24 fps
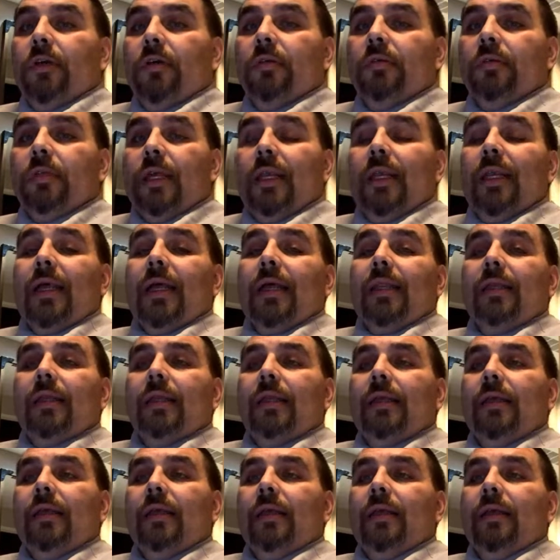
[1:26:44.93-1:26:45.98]
they letting it
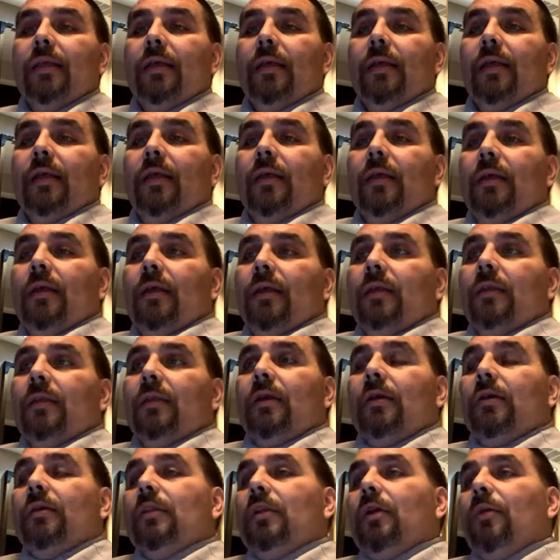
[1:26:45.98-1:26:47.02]
in.
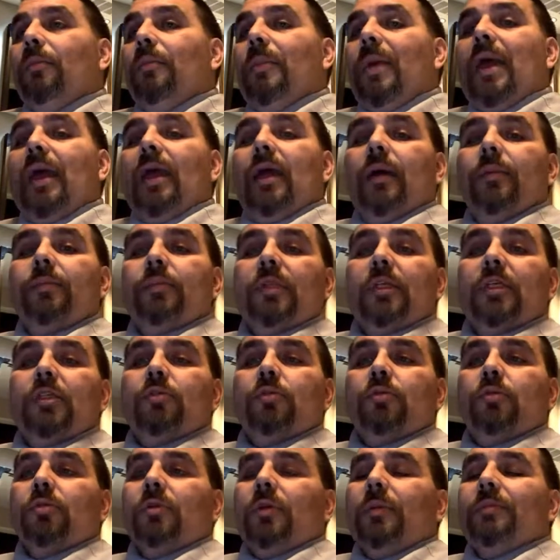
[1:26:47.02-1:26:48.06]
They'll make up these
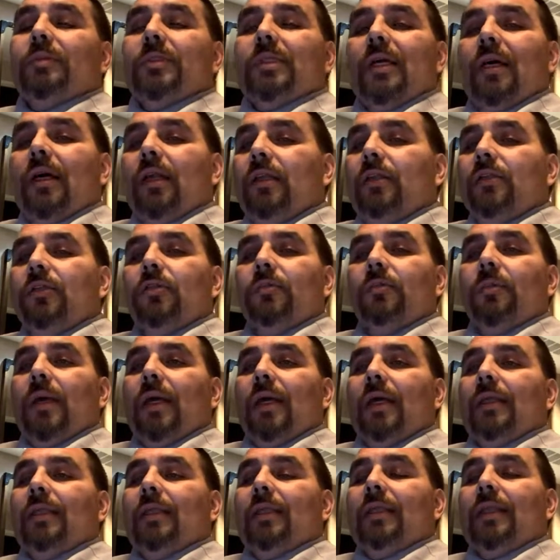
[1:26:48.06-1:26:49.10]
rules. I'm telling you, man.
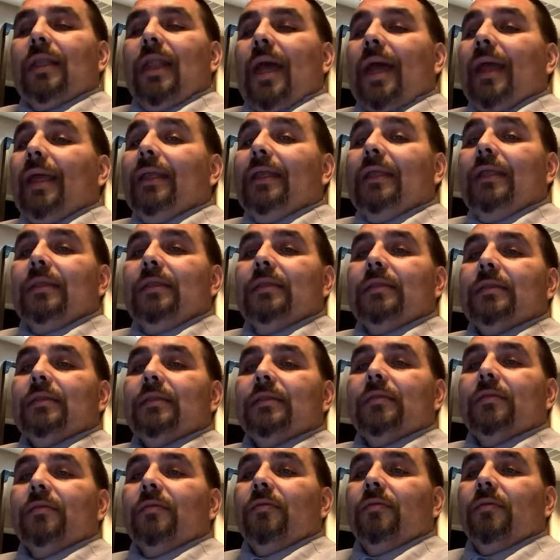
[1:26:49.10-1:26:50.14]
In the '90s,
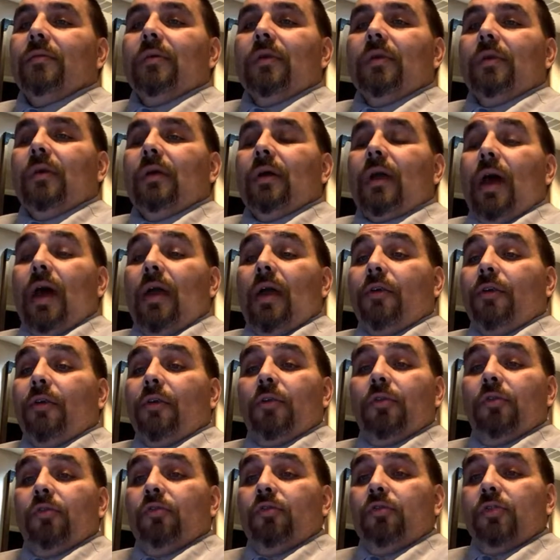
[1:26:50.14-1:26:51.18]
I don't know
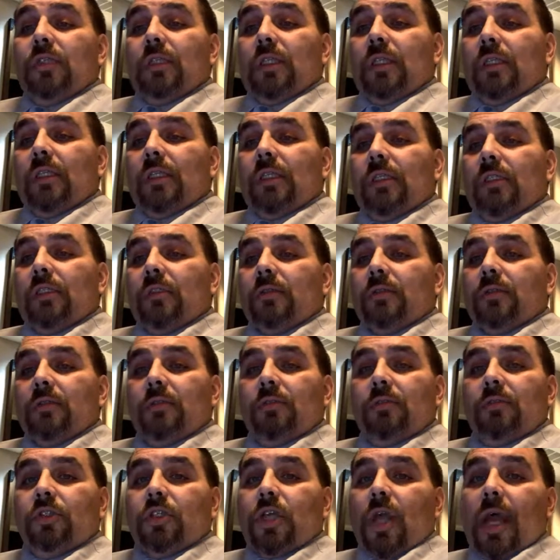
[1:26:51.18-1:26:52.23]
who's in this
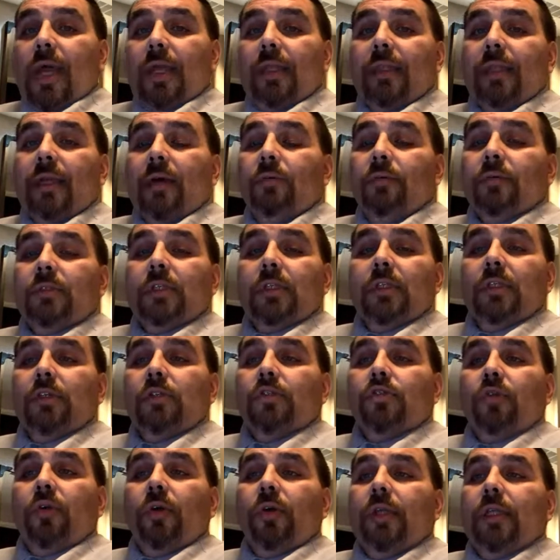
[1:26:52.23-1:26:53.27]
chat that was in the
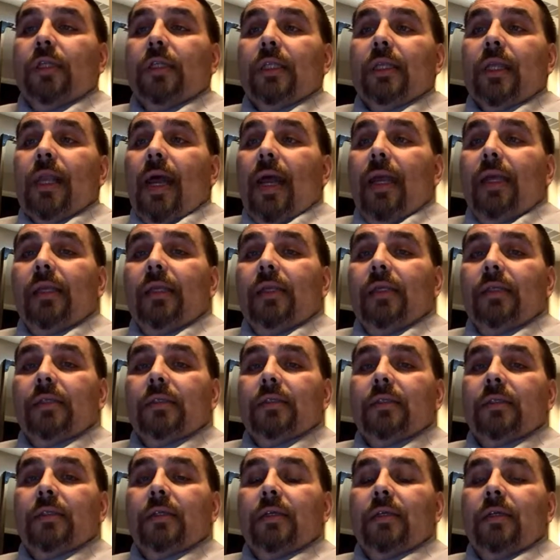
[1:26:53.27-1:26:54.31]
joint in the
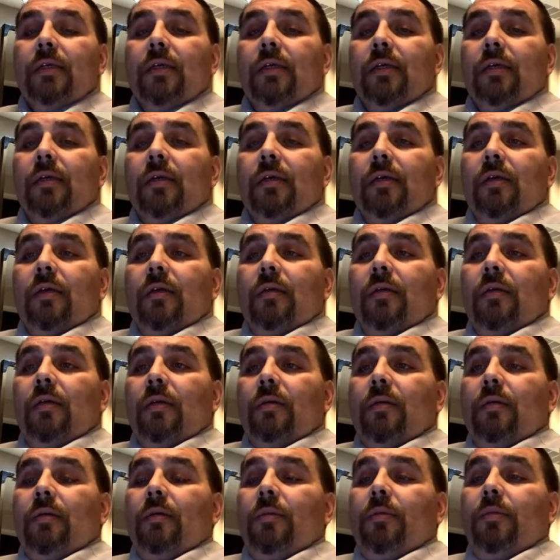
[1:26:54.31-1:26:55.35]
'90s,
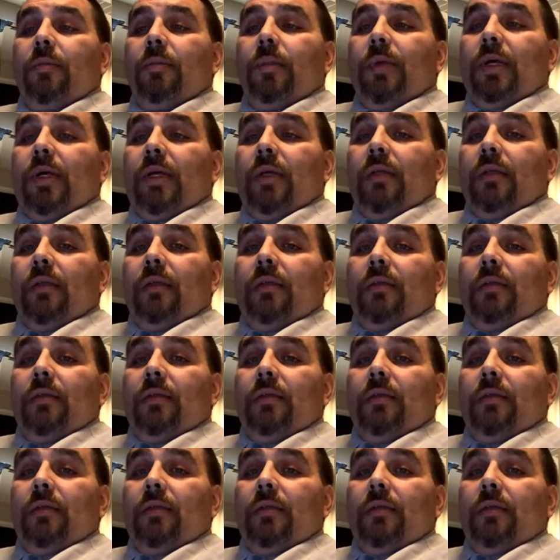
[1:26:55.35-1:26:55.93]
but